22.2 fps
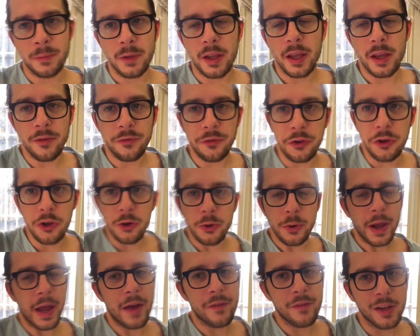If you
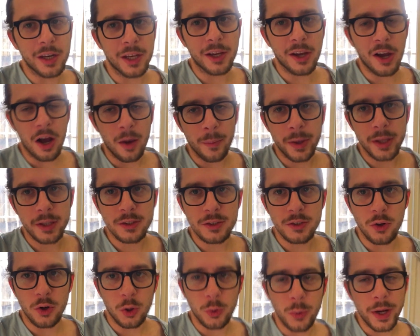have any comments
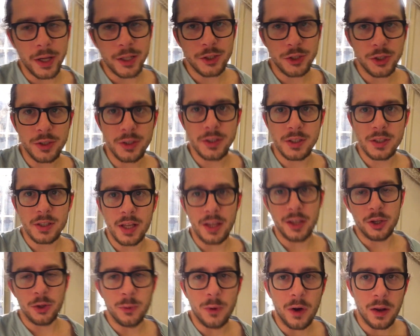or questions that
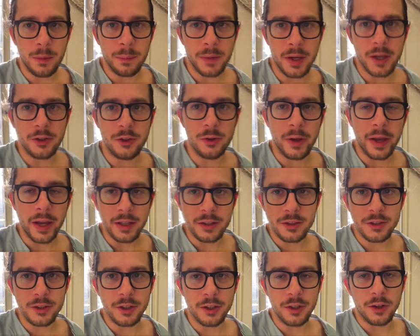you want me to
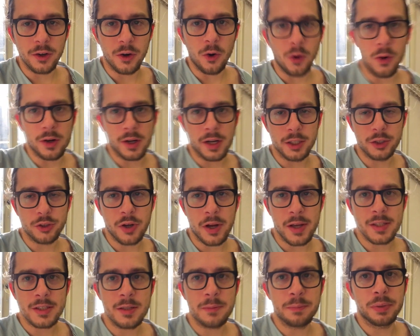answer or
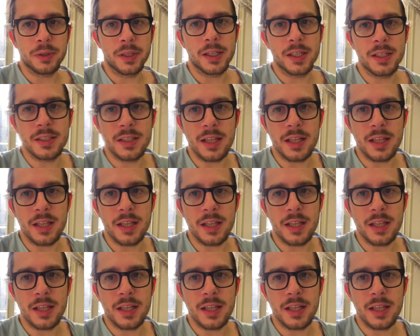address, please